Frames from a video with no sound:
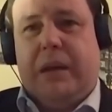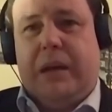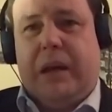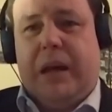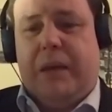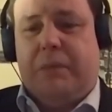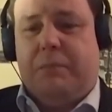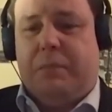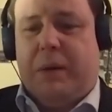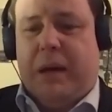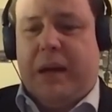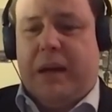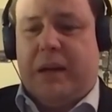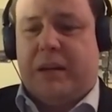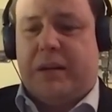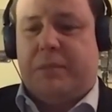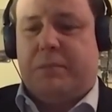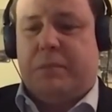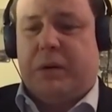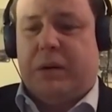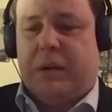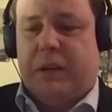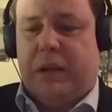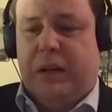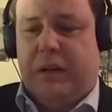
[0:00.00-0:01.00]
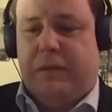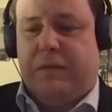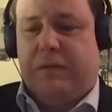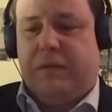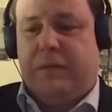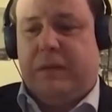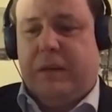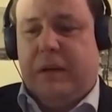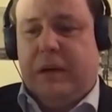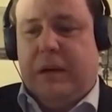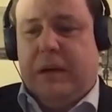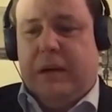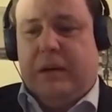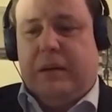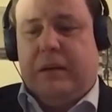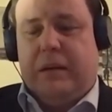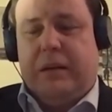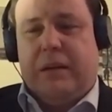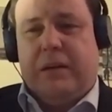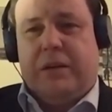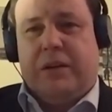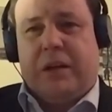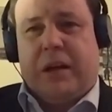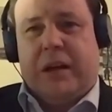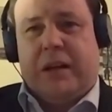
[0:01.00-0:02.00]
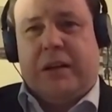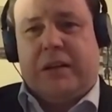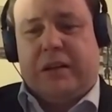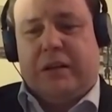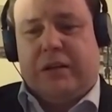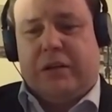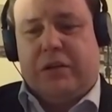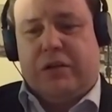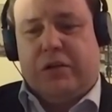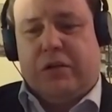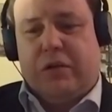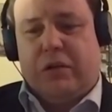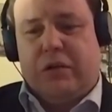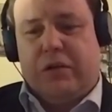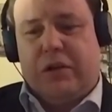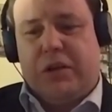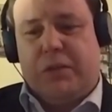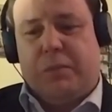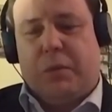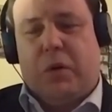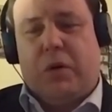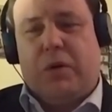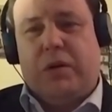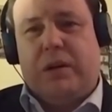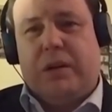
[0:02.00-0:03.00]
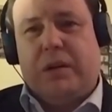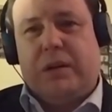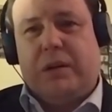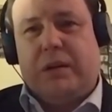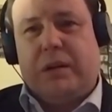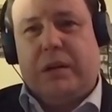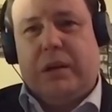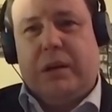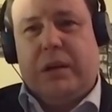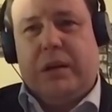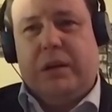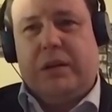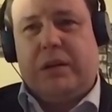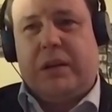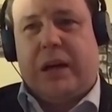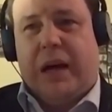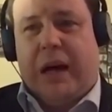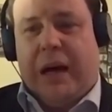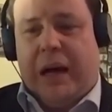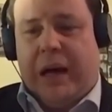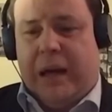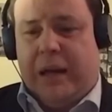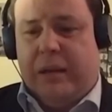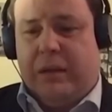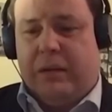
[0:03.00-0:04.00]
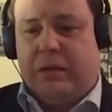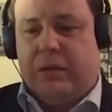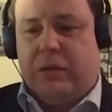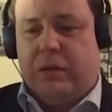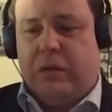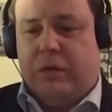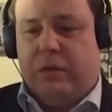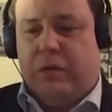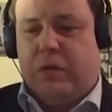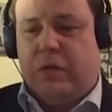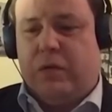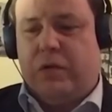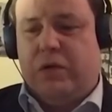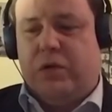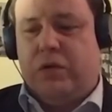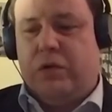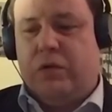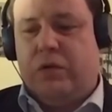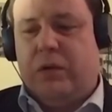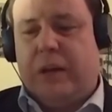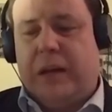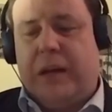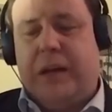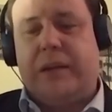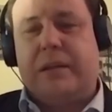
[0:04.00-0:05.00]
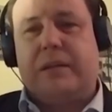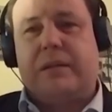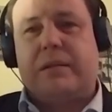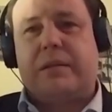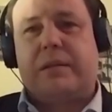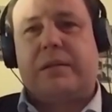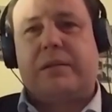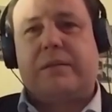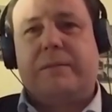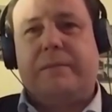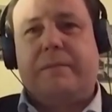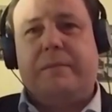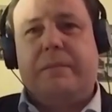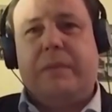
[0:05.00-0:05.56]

It beggars belief that the Chancellor has not responded to either of those 2 letters.